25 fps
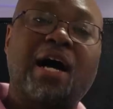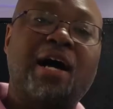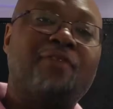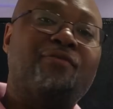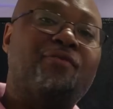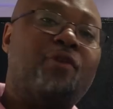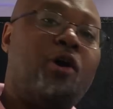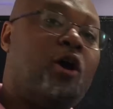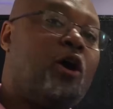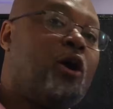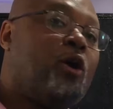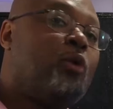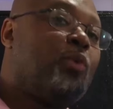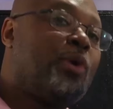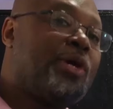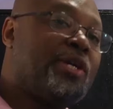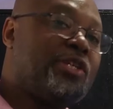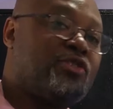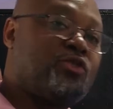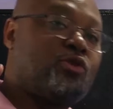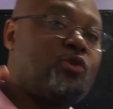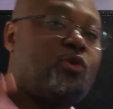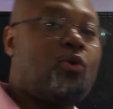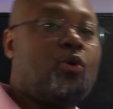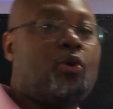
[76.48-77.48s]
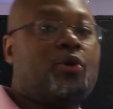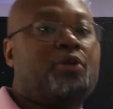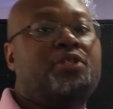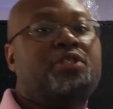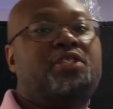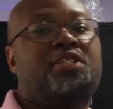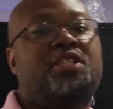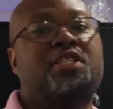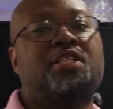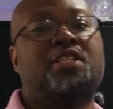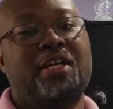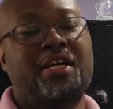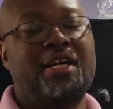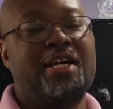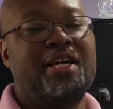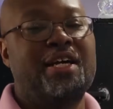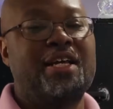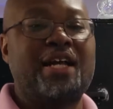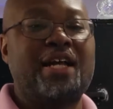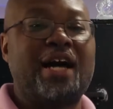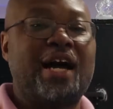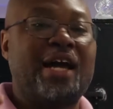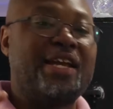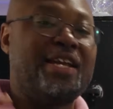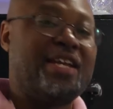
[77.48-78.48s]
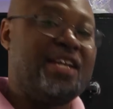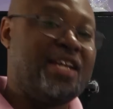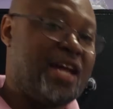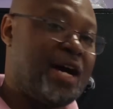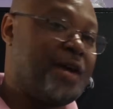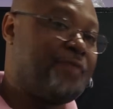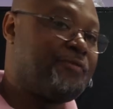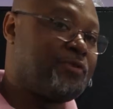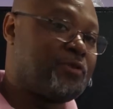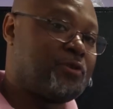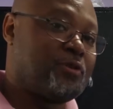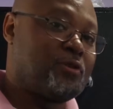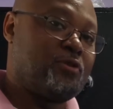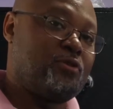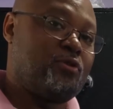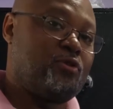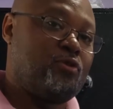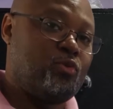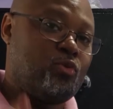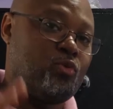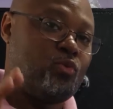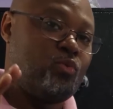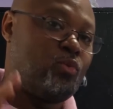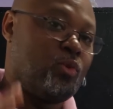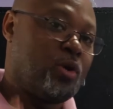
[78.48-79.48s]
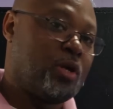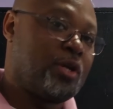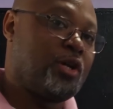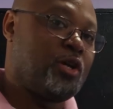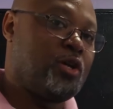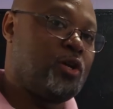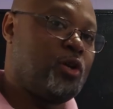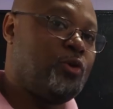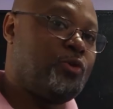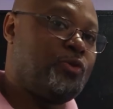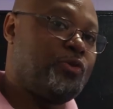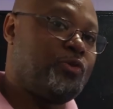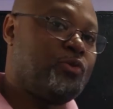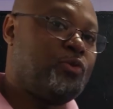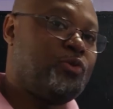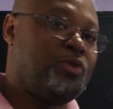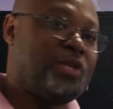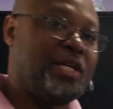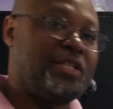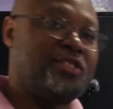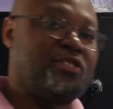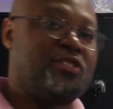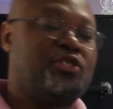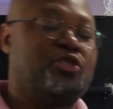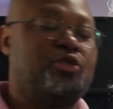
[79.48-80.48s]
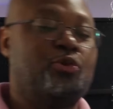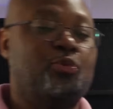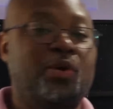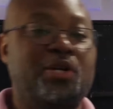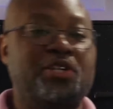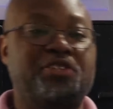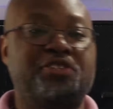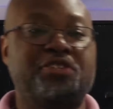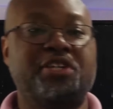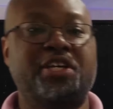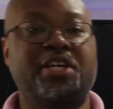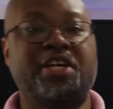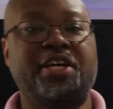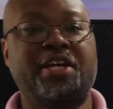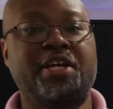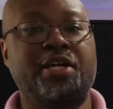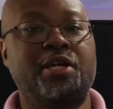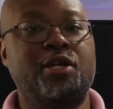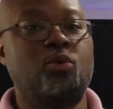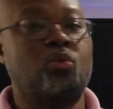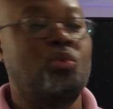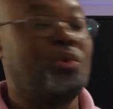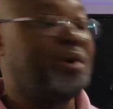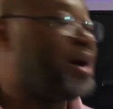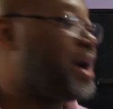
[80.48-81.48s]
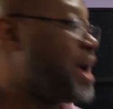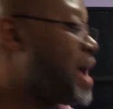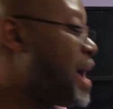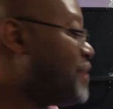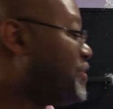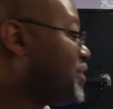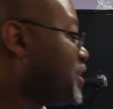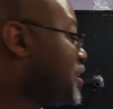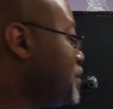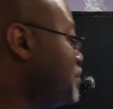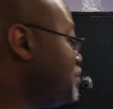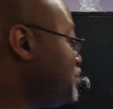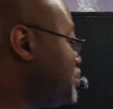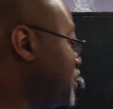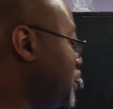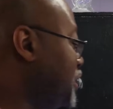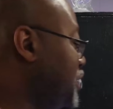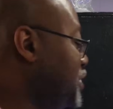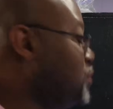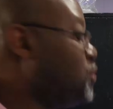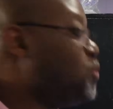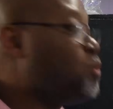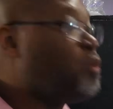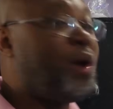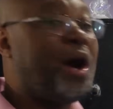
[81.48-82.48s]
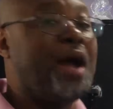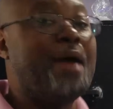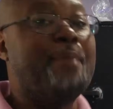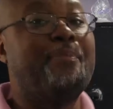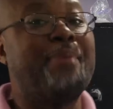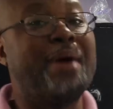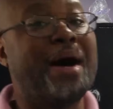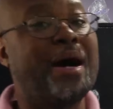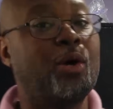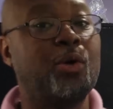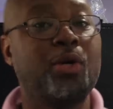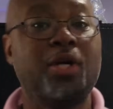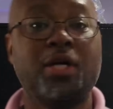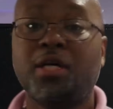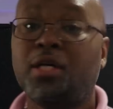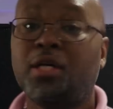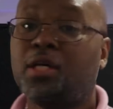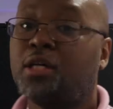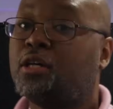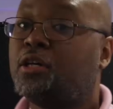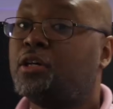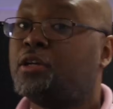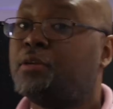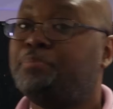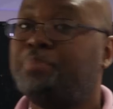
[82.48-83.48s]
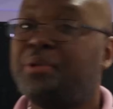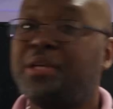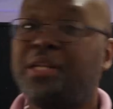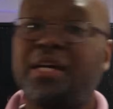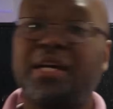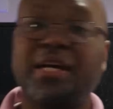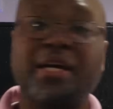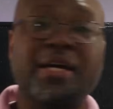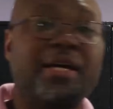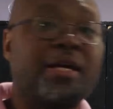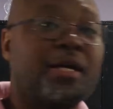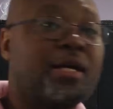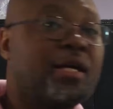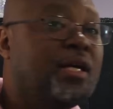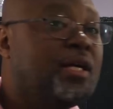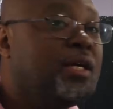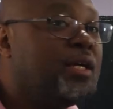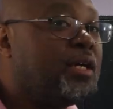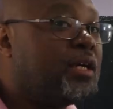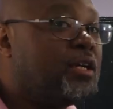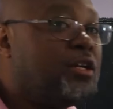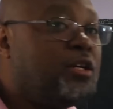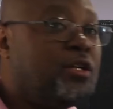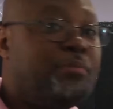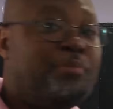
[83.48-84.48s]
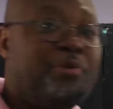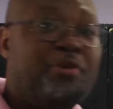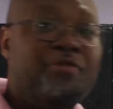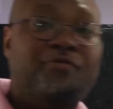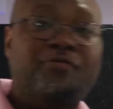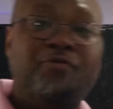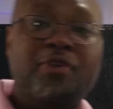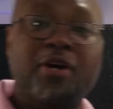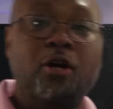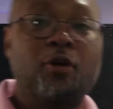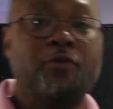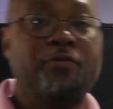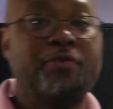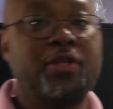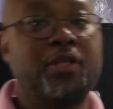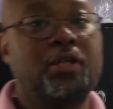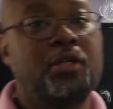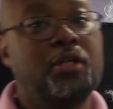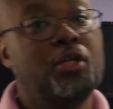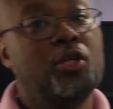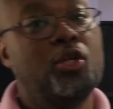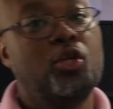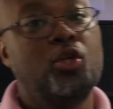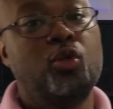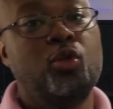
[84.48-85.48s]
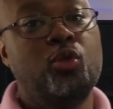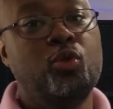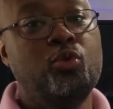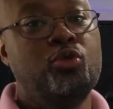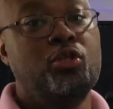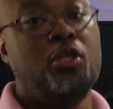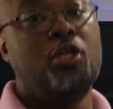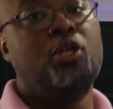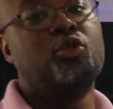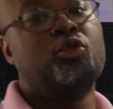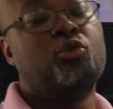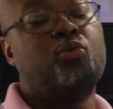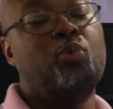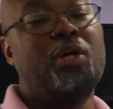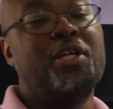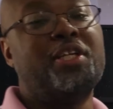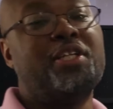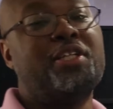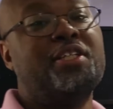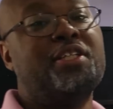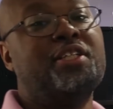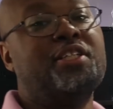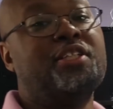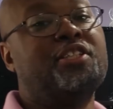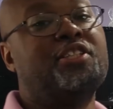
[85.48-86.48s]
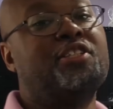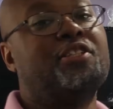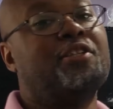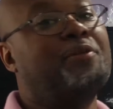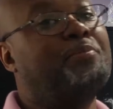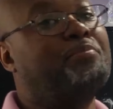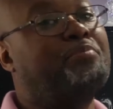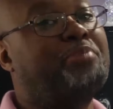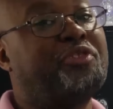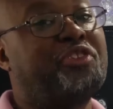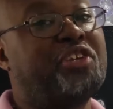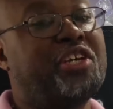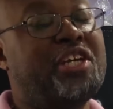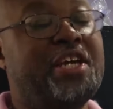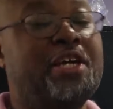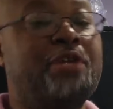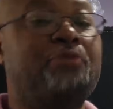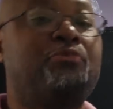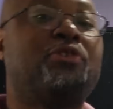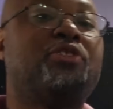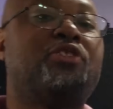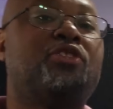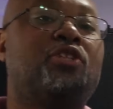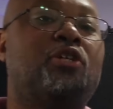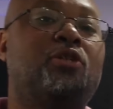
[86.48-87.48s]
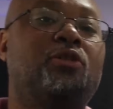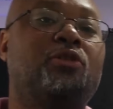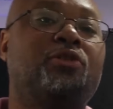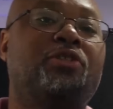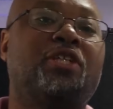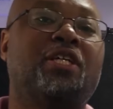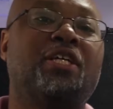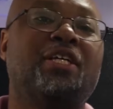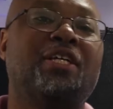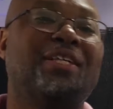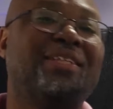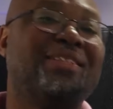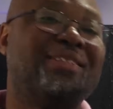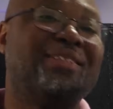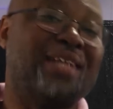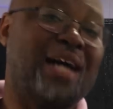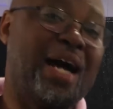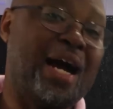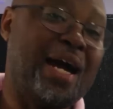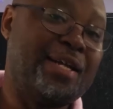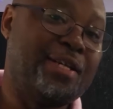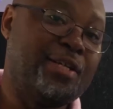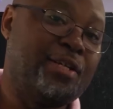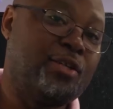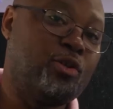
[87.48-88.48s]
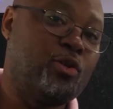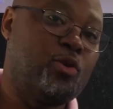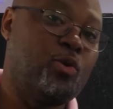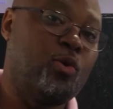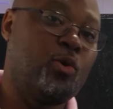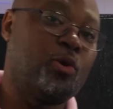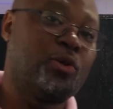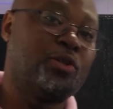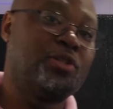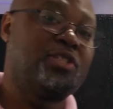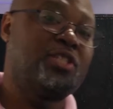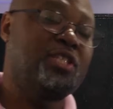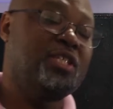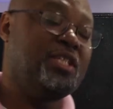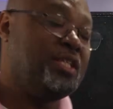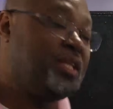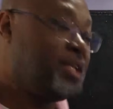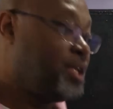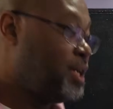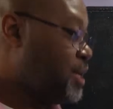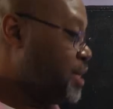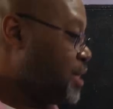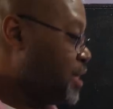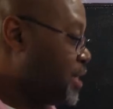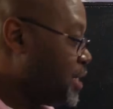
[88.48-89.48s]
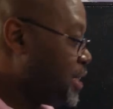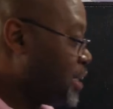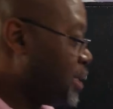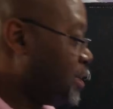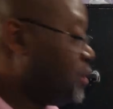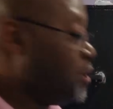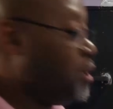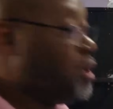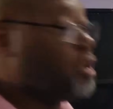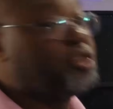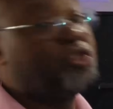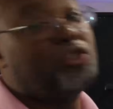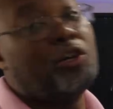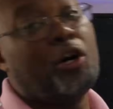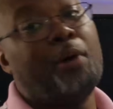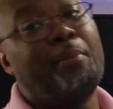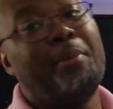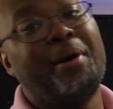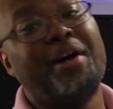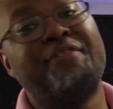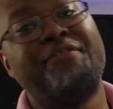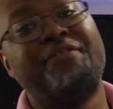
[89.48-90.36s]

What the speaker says: I've always quarantined, and I never want to go through that situation again where I have a complete wipeout. Could have been ick, could have been velvet, who knows what it is, but the end result is I didn't quarantine and I lost all my